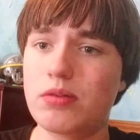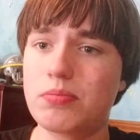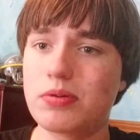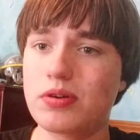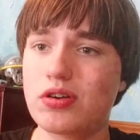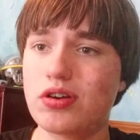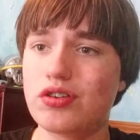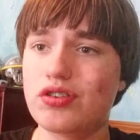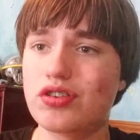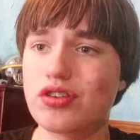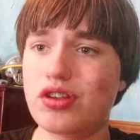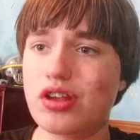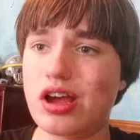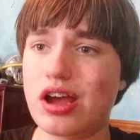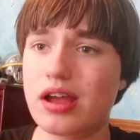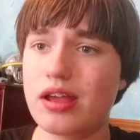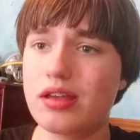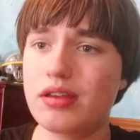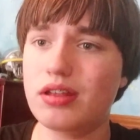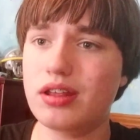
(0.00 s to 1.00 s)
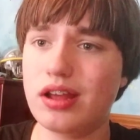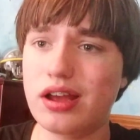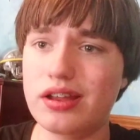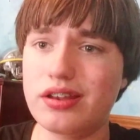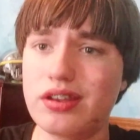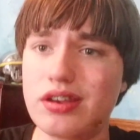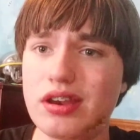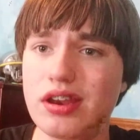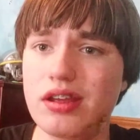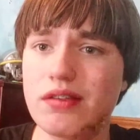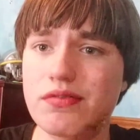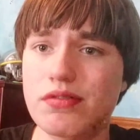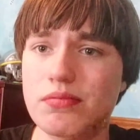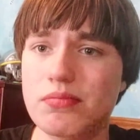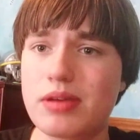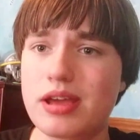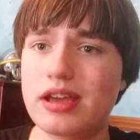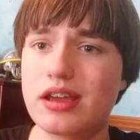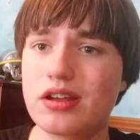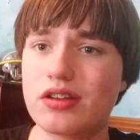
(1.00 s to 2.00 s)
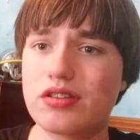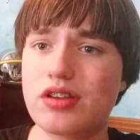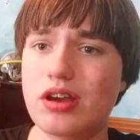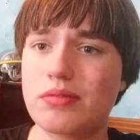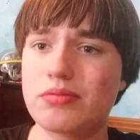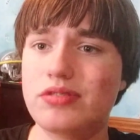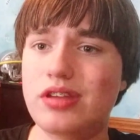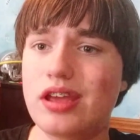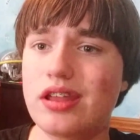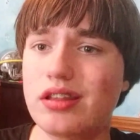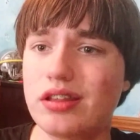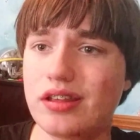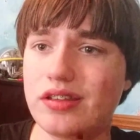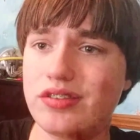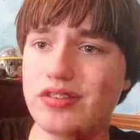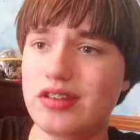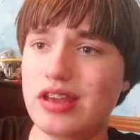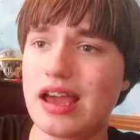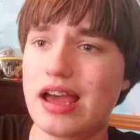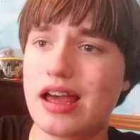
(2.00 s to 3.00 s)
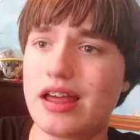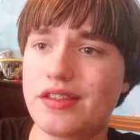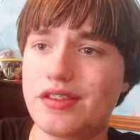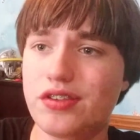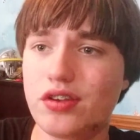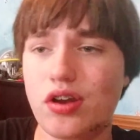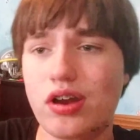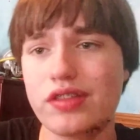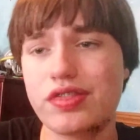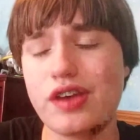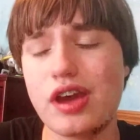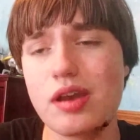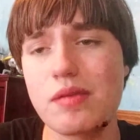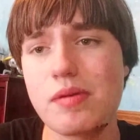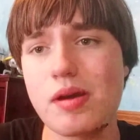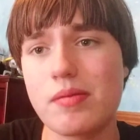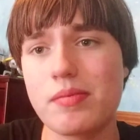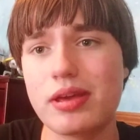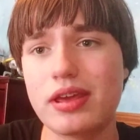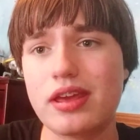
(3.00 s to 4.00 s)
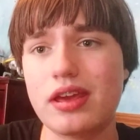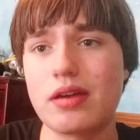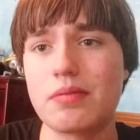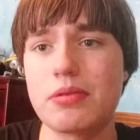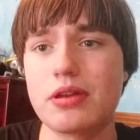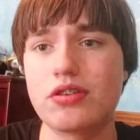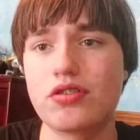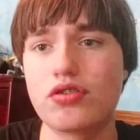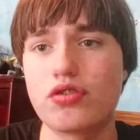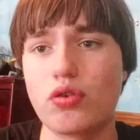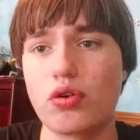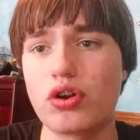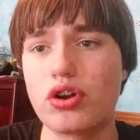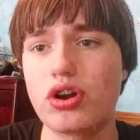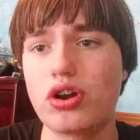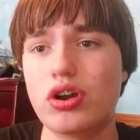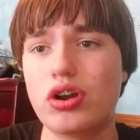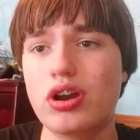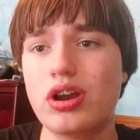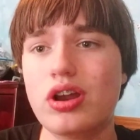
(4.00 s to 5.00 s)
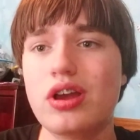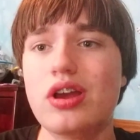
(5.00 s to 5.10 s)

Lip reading: because I didn't even make a top 10 list yet, so I thought about making it a bit shorter.